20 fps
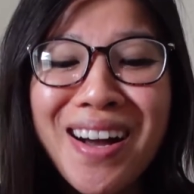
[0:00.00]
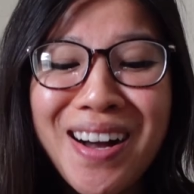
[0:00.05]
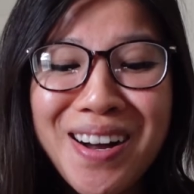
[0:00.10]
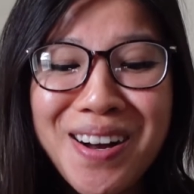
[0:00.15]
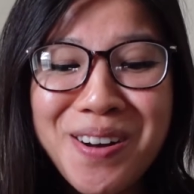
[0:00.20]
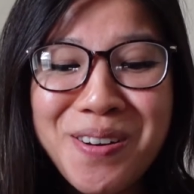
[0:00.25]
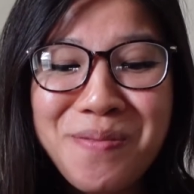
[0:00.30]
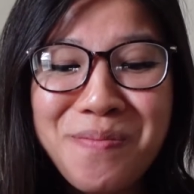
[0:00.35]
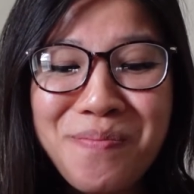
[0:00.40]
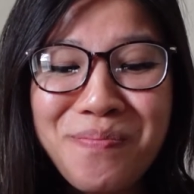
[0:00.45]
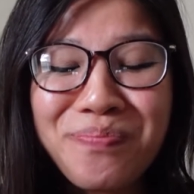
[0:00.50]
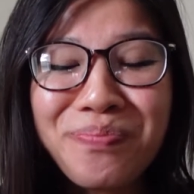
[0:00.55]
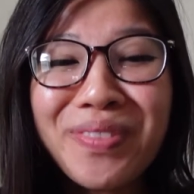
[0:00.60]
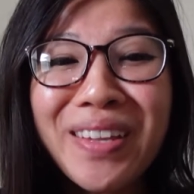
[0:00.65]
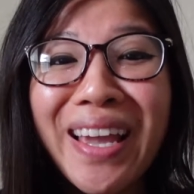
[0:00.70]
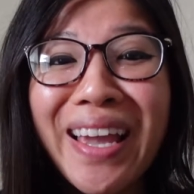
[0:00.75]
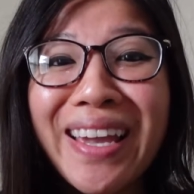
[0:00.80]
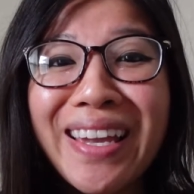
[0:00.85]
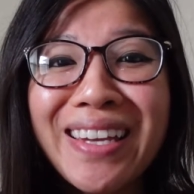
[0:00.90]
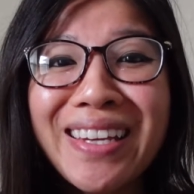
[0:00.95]

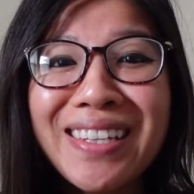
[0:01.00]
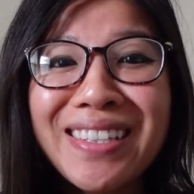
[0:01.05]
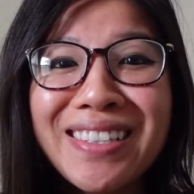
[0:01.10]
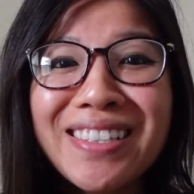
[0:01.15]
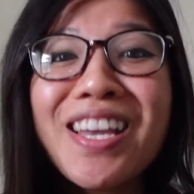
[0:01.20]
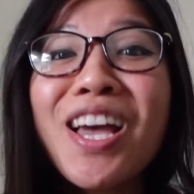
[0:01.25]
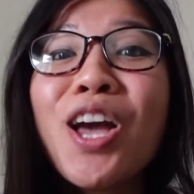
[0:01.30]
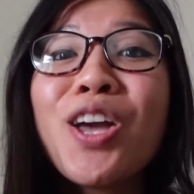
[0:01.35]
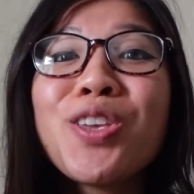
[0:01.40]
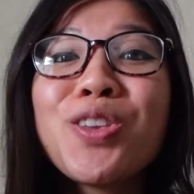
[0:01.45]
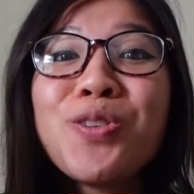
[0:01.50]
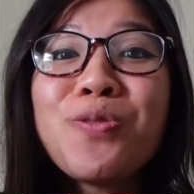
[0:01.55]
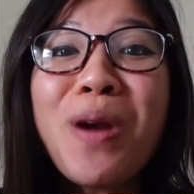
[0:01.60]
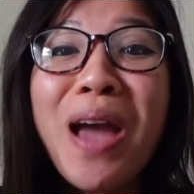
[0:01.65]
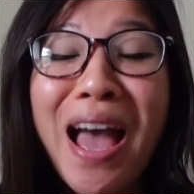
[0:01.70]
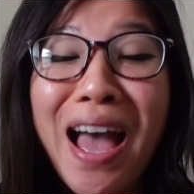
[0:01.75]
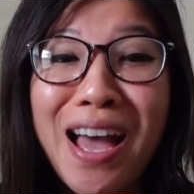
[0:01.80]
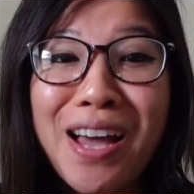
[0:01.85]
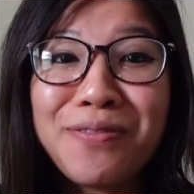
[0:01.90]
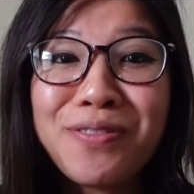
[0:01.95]
And you
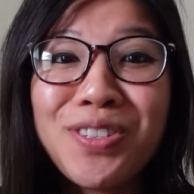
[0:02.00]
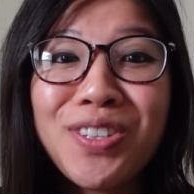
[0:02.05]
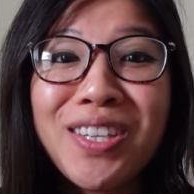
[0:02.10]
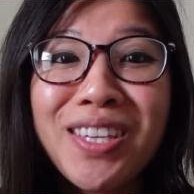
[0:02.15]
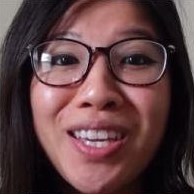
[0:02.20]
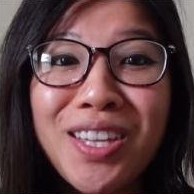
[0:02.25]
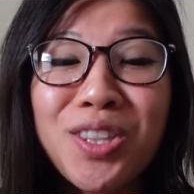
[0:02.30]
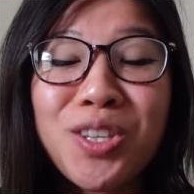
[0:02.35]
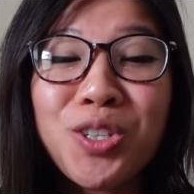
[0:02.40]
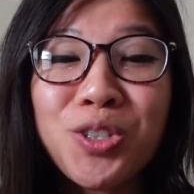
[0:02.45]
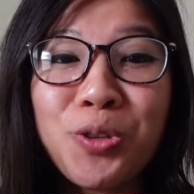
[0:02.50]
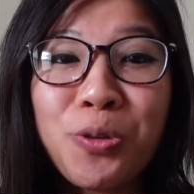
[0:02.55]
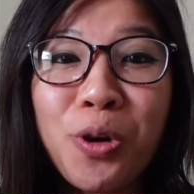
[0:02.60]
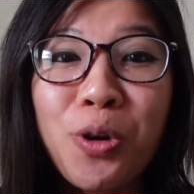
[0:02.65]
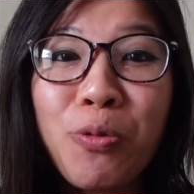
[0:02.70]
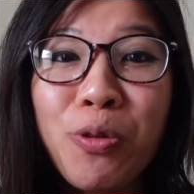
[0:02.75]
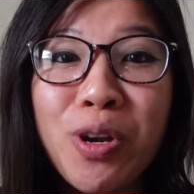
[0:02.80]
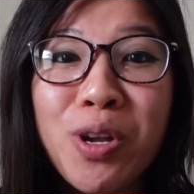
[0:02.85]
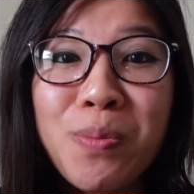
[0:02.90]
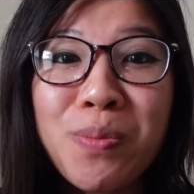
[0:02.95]
have to get the
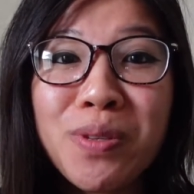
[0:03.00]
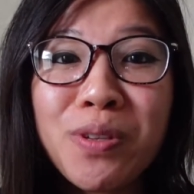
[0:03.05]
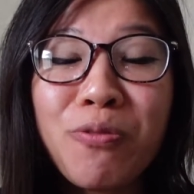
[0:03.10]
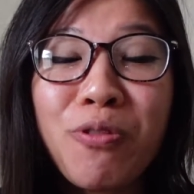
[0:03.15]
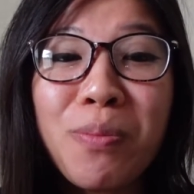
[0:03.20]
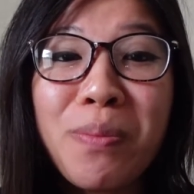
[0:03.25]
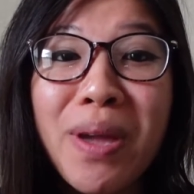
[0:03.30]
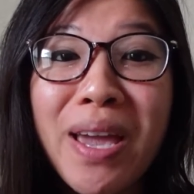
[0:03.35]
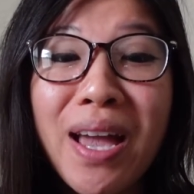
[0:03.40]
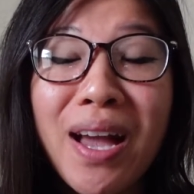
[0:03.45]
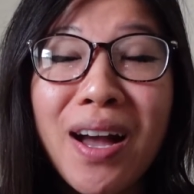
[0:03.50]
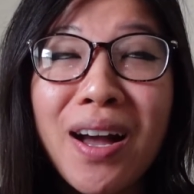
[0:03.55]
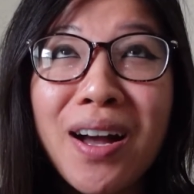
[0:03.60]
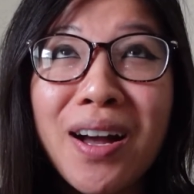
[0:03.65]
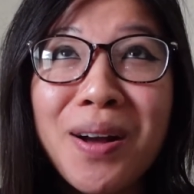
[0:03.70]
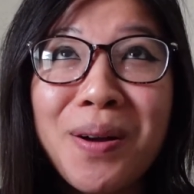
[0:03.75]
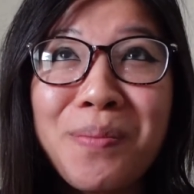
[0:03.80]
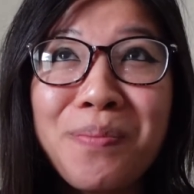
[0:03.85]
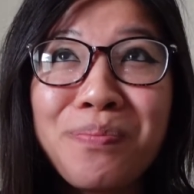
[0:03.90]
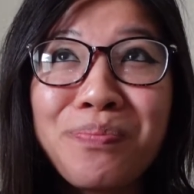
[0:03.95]
short ribs from
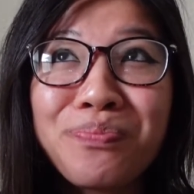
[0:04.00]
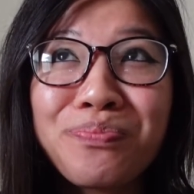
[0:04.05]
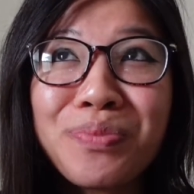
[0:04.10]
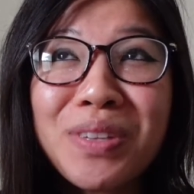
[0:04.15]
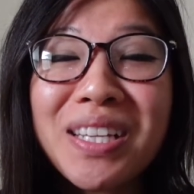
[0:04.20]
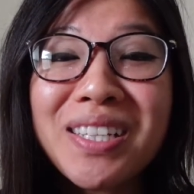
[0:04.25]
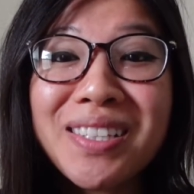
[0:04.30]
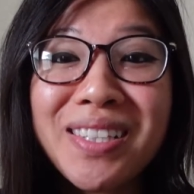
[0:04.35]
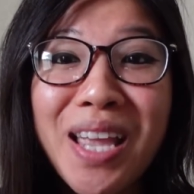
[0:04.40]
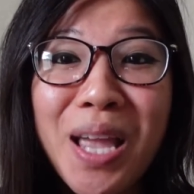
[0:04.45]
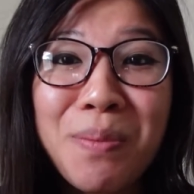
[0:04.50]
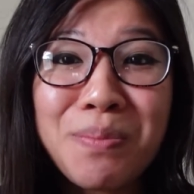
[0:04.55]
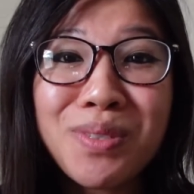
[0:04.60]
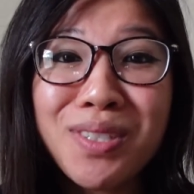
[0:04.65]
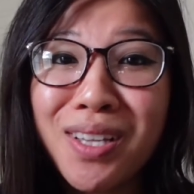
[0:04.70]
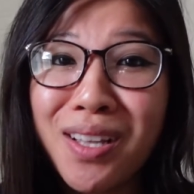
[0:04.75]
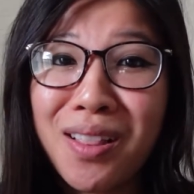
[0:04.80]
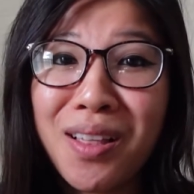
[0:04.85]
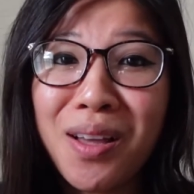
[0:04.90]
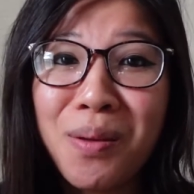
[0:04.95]

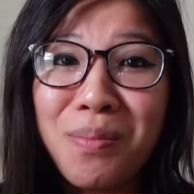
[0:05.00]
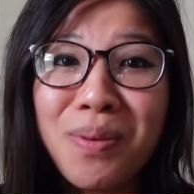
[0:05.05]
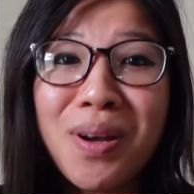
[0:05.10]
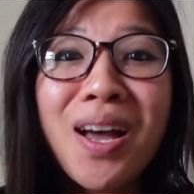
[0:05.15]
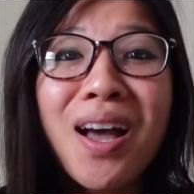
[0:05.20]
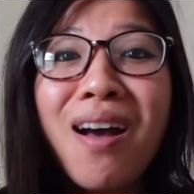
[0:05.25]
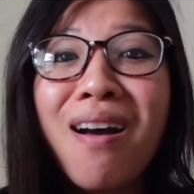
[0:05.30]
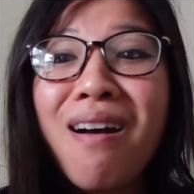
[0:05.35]
Sam's Club.